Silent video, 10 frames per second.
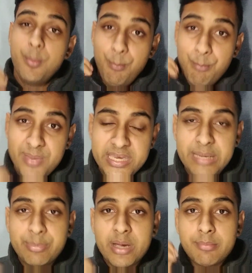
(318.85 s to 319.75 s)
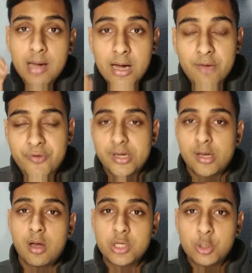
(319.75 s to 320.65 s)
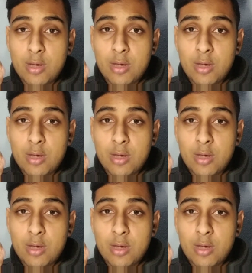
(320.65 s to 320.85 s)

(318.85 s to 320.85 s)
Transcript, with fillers: minimum half an hour you